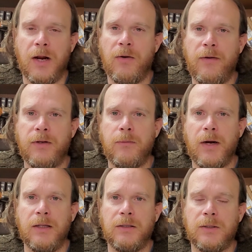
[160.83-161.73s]
I don't have
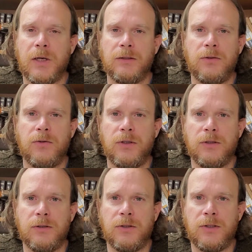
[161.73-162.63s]
anybody to talk to
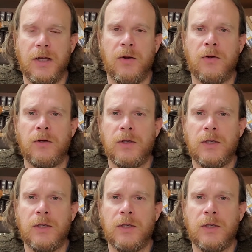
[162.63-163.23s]
tell.